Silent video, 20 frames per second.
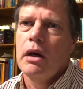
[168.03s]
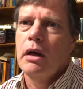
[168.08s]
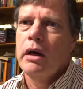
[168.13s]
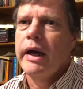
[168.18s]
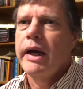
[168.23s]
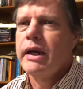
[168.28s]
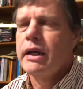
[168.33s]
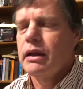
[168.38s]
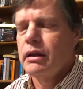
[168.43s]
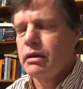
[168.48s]

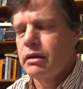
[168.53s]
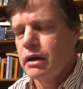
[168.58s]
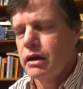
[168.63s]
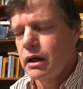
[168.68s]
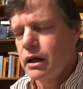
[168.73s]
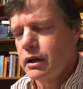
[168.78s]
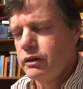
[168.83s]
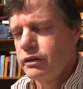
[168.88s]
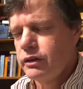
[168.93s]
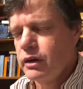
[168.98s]
Anything
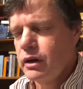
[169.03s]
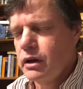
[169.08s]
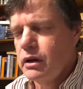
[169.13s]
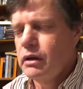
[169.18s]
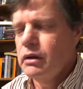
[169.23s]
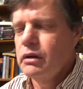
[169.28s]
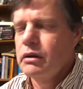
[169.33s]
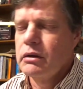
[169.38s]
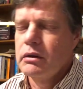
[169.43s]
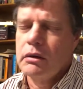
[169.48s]
I
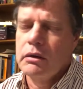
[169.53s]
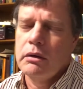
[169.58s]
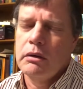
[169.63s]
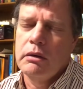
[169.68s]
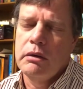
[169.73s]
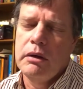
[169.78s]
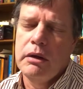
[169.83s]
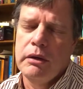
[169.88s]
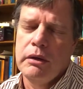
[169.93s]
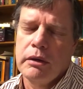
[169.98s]
say
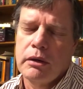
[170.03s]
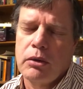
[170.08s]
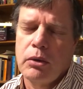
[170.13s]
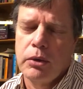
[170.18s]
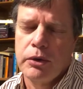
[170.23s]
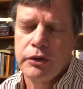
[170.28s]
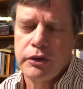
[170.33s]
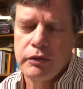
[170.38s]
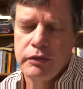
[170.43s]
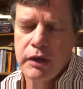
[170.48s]
in the
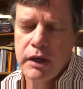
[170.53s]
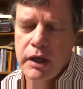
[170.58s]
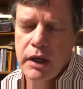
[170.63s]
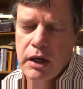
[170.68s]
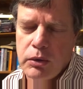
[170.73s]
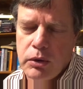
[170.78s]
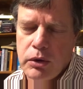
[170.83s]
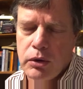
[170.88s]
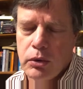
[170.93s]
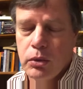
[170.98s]
course of an
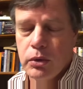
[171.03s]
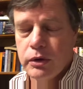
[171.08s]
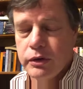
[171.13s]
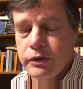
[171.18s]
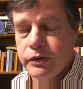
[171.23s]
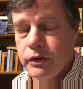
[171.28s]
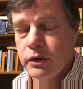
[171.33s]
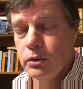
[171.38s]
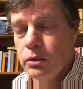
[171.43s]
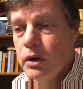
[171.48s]
hour or
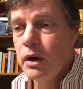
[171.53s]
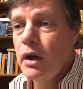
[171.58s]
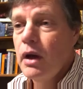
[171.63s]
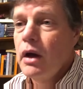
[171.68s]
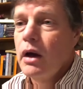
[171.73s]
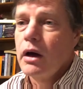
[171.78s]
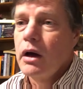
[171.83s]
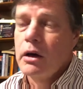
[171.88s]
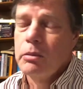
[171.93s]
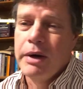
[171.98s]
so
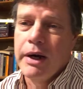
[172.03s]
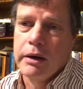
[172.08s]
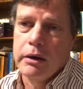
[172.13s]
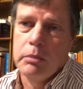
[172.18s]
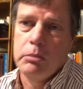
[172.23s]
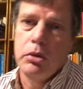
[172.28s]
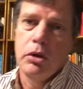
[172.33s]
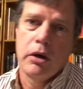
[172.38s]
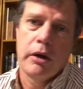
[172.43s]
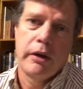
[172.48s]
about a
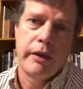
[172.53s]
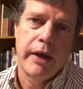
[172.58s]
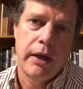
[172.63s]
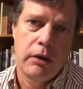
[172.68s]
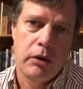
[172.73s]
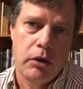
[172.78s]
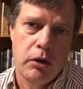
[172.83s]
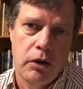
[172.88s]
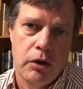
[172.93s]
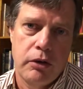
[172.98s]
book that
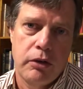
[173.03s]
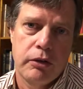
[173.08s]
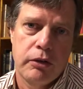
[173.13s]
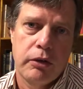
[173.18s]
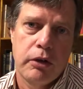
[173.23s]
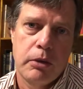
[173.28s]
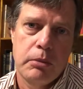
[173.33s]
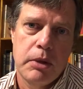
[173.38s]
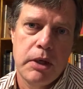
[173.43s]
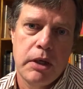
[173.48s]
large is
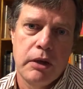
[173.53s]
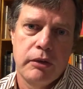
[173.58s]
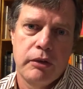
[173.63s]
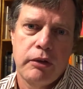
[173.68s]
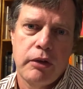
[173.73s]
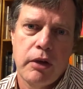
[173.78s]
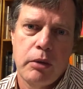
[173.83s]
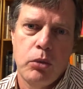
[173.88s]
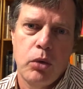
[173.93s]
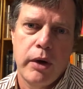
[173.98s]
going to be in
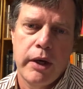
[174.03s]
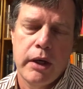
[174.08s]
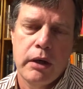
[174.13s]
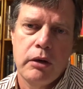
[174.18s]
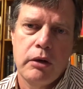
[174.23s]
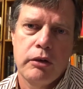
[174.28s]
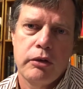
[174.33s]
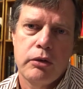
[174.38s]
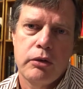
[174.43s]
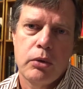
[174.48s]
some way a
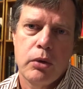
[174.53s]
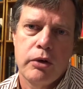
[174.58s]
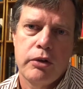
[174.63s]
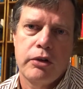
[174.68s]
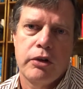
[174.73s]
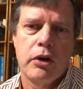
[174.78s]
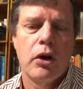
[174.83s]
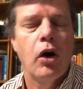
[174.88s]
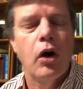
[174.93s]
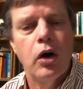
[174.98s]

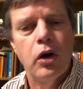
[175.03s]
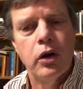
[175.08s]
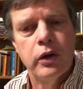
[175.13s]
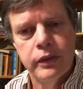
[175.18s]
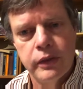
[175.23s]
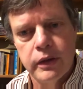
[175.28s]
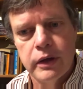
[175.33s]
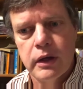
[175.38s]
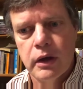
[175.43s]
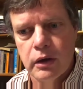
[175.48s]
distortion. On
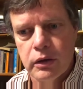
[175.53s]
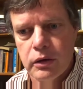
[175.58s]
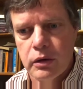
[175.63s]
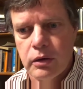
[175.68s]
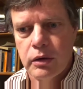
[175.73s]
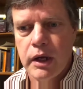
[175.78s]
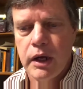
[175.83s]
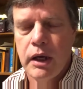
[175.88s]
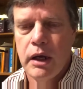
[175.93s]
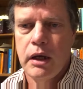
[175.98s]
the other
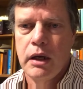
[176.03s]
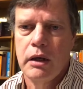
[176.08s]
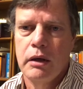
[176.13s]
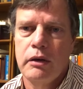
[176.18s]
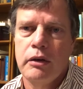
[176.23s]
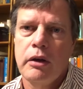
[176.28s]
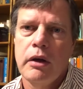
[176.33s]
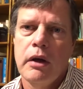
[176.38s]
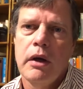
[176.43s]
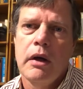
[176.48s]

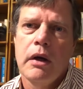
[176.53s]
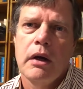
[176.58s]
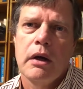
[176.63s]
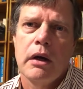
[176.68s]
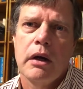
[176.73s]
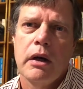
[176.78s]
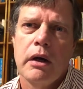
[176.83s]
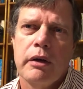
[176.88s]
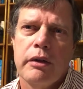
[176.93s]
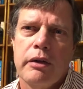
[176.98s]
hand,
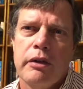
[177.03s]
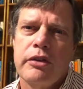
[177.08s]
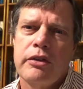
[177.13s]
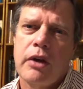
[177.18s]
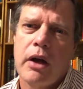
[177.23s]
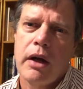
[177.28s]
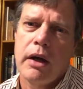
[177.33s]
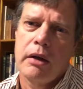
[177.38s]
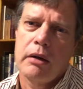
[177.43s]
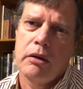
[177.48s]
the
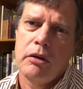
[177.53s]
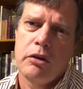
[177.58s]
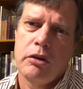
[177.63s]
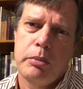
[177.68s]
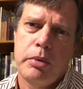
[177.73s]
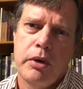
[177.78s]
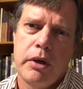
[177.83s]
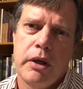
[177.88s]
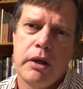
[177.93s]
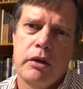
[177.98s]
style is
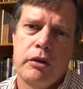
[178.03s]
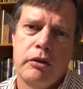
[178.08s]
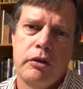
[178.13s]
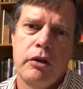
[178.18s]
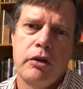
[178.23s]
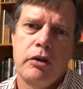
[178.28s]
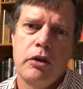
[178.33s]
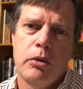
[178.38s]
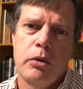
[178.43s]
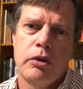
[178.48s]
pretty
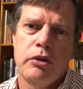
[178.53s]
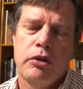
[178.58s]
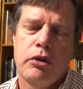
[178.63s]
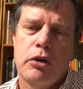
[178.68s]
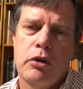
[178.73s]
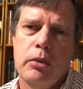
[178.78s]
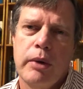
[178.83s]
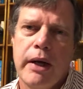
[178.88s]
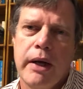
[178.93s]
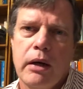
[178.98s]
continuous
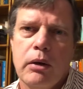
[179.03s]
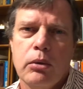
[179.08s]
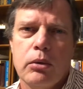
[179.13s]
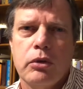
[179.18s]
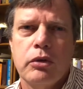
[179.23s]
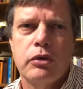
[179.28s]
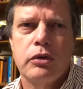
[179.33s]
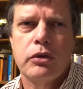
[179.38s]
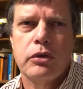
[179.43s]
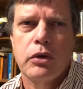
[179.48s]
throughout,
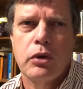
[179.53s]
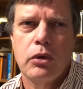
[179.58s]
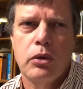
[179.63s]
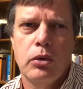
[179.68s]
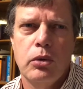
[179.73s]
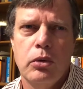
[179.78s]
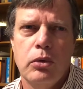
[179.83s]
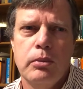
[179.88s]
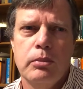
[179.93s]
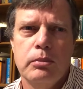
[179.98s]

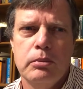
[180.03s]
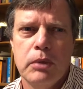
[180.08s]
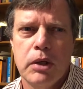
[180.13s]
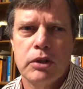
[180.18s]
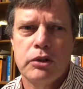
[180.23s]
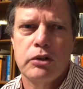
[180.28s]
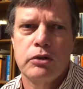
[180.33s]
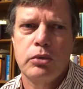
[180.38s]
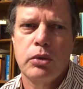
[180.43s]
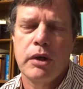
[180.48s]
so
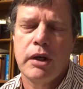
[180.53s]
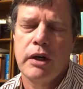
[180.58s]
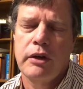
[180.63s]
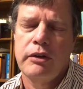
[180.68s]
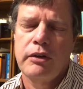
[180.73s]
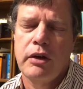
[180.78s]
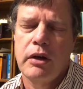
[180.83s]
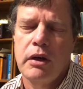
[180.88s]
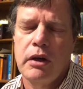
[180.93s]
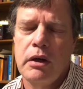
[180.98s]
much of what I
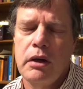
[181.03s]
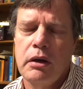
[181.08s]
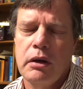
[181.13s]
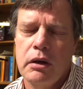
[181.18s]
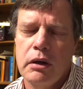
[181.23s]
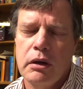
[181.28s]
say